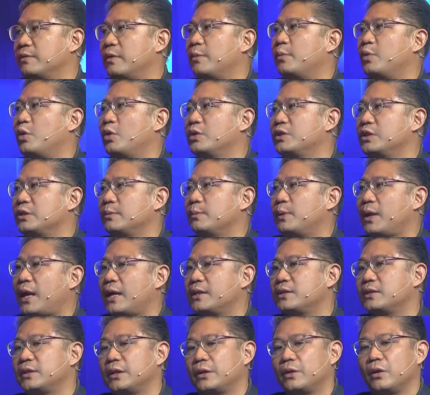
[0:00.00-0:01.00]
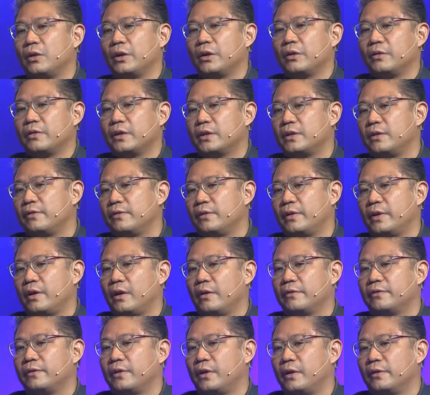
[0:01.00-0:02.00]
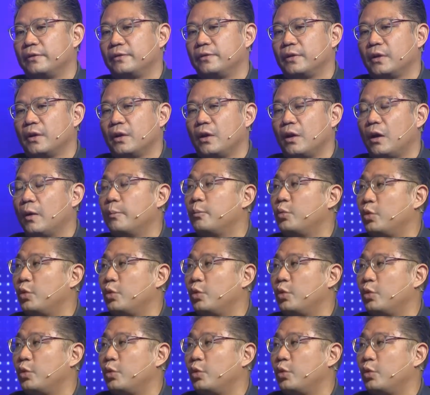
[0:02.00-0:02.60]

approaching plastic or innovative of